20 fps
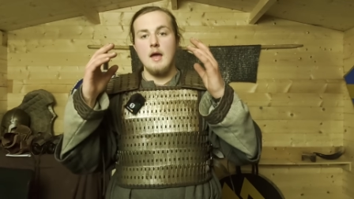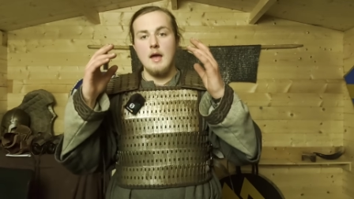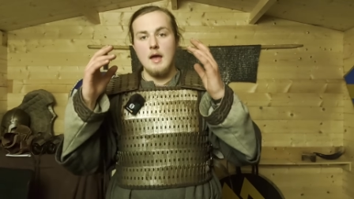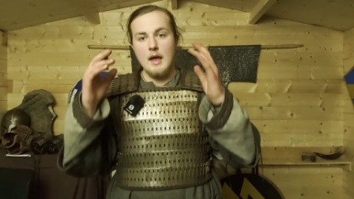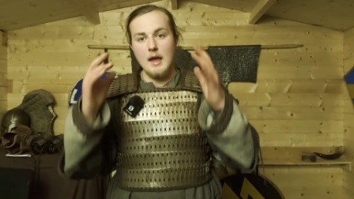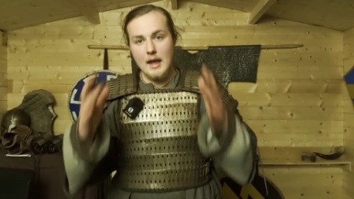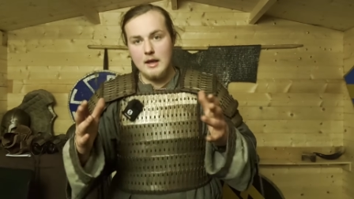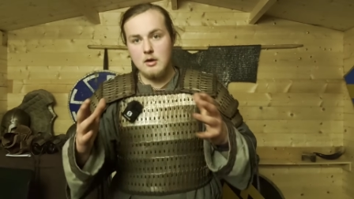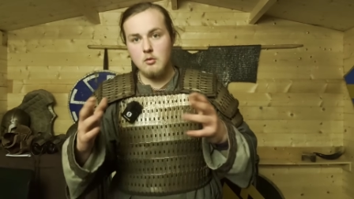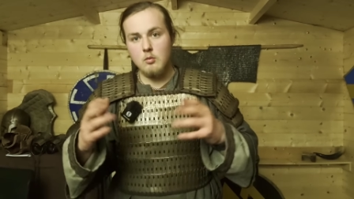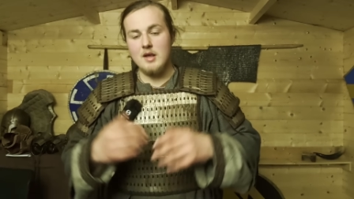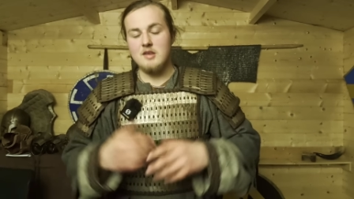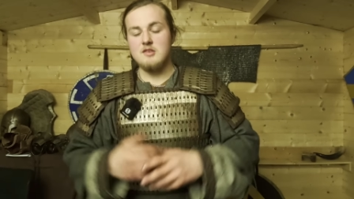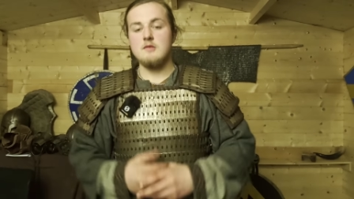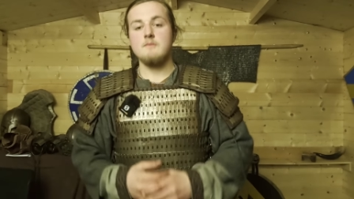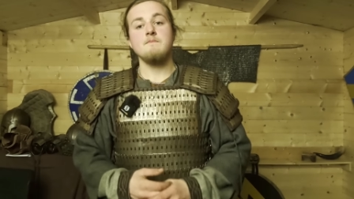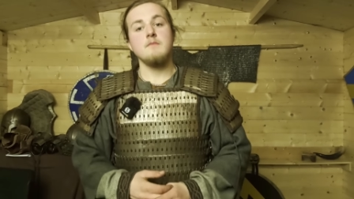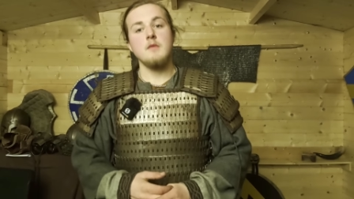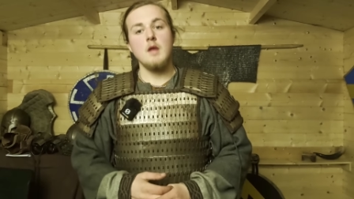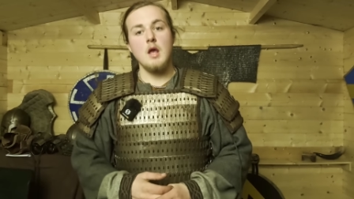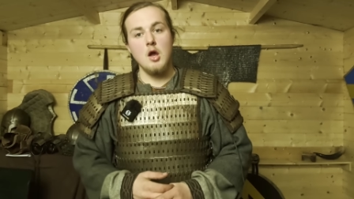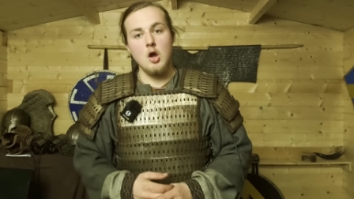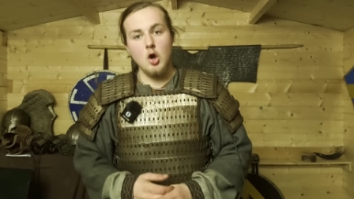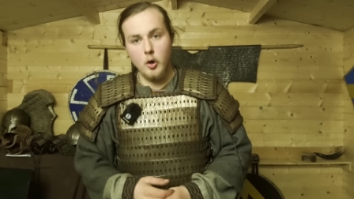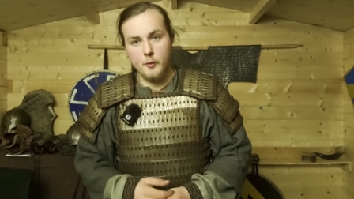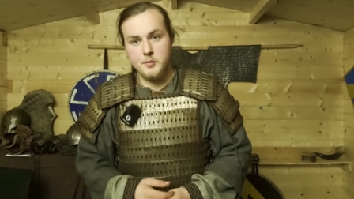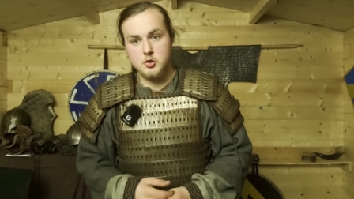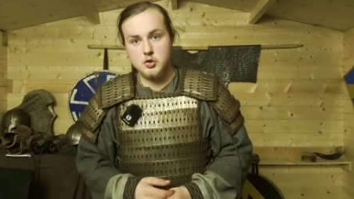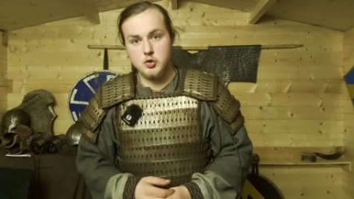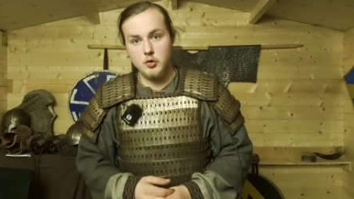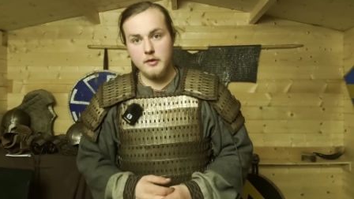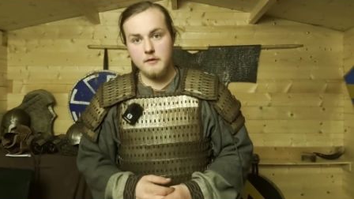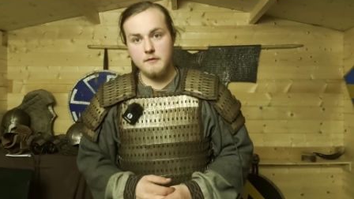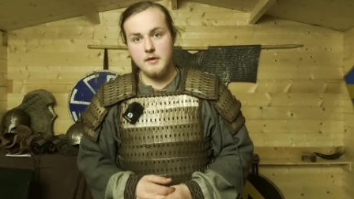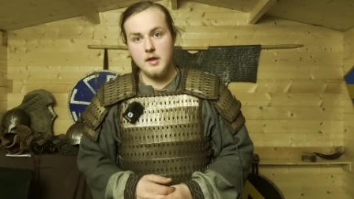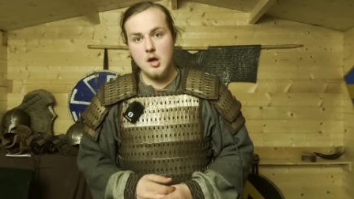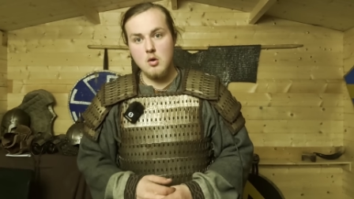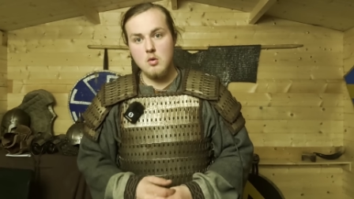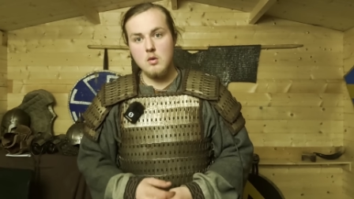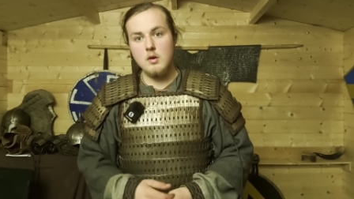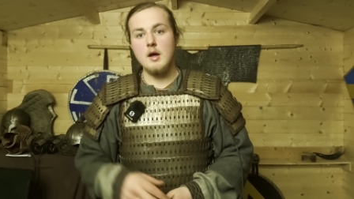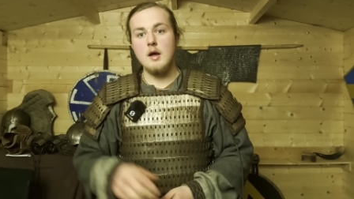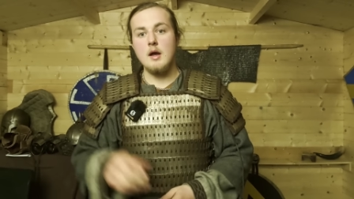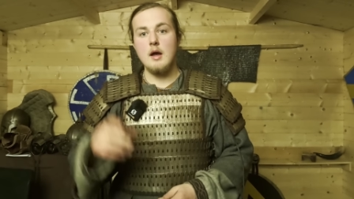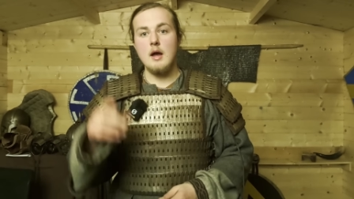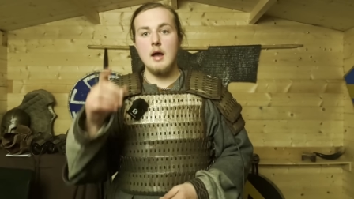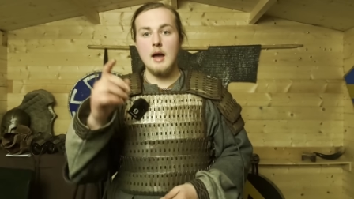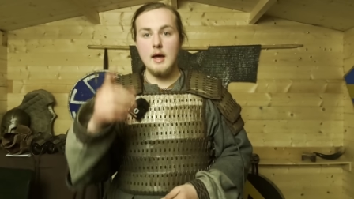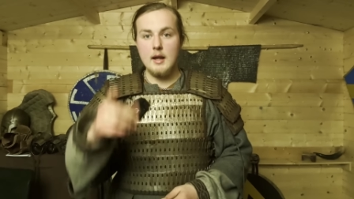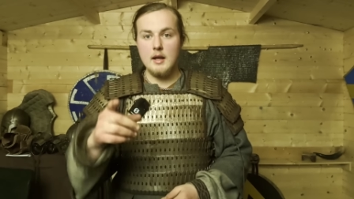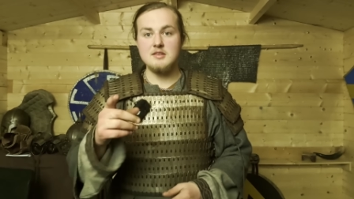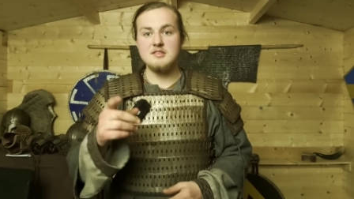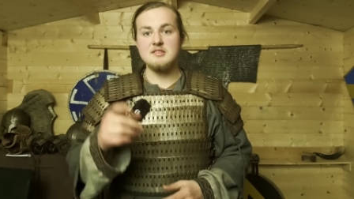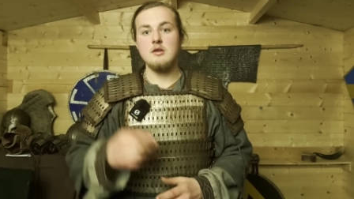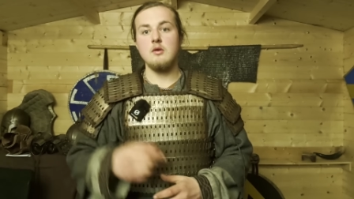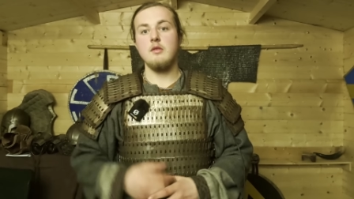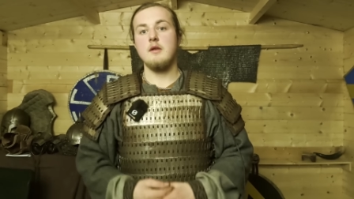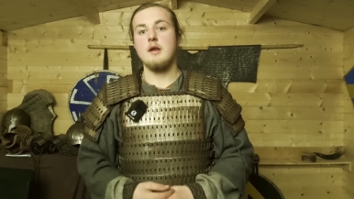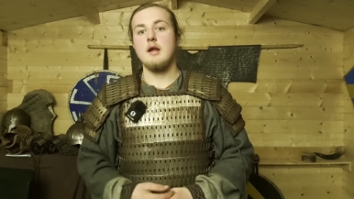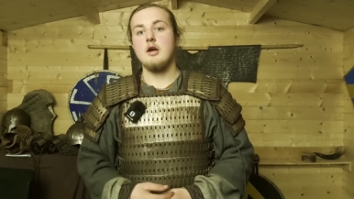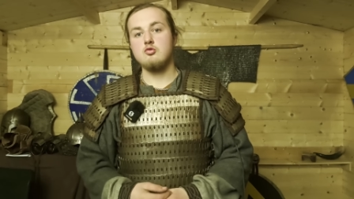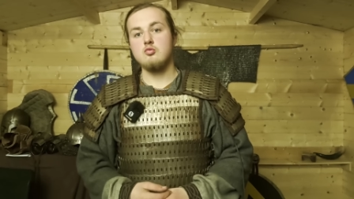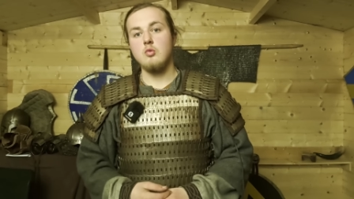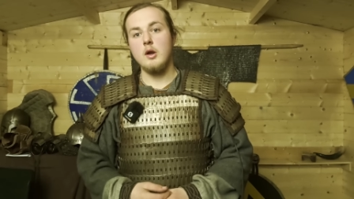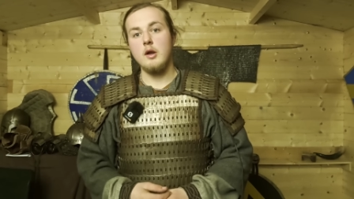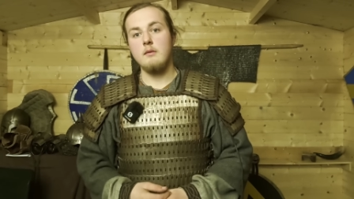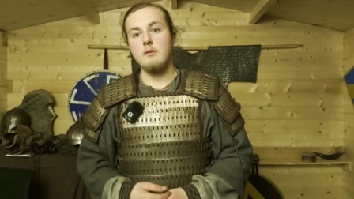Anyways, hope you enjoyed the video, and I'll see you in the next one.